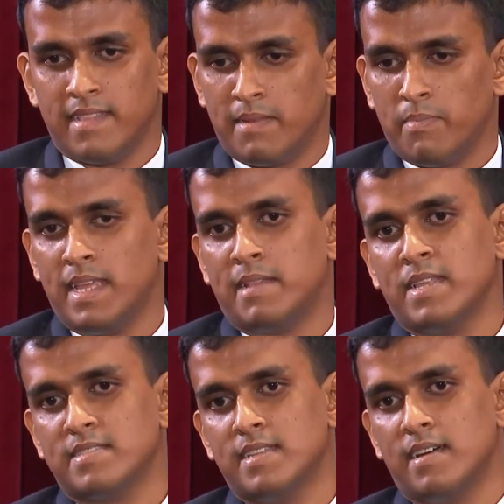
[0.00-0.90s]
that, that
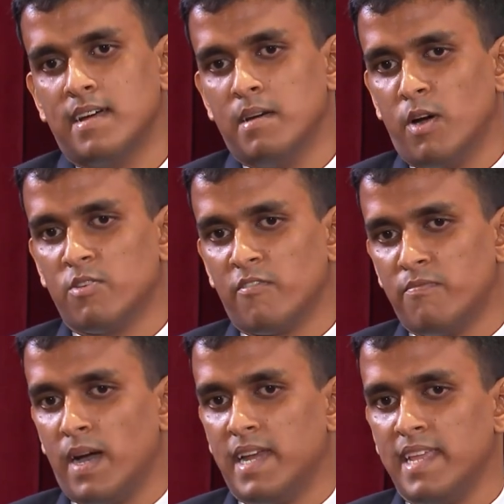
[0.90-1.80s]
means the amount of
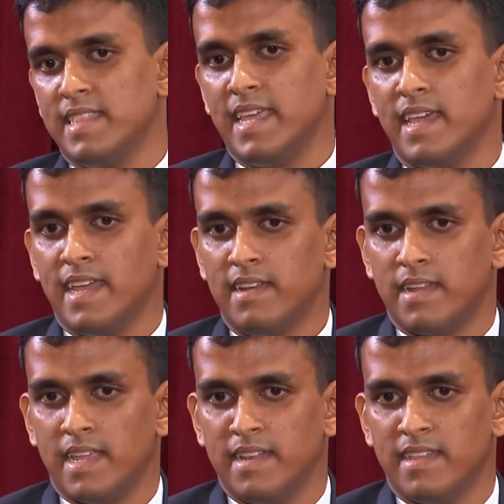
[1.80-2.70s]
money they get
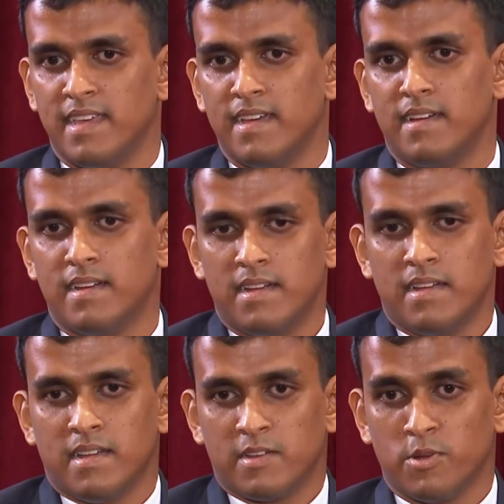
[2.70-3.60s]
in the
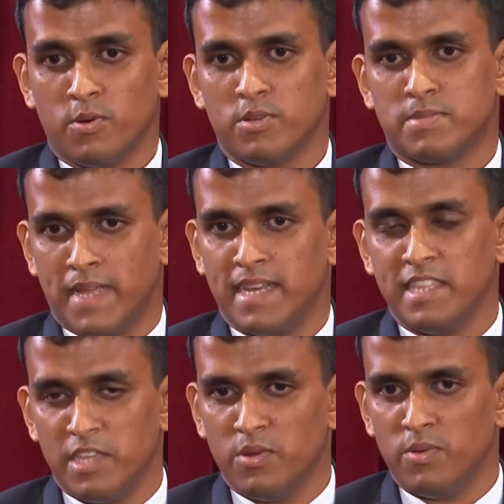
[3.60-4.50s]
to spend in
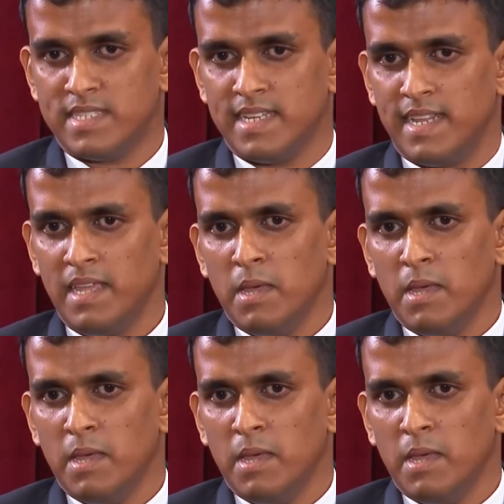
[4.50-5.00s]
the university,